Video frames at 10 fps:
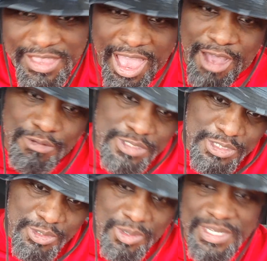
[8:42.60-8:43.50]
the house is
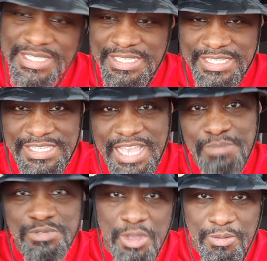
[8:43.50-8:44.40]
doing this, the
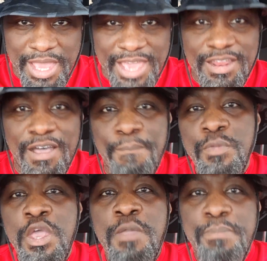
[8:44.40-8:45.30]
steps don't add up,
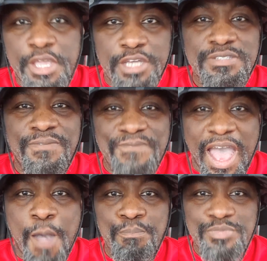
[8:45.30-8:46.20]
because the
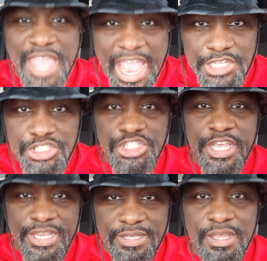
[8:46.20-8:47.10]

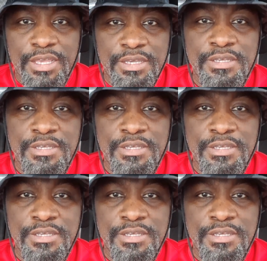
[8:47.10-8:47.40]
foundation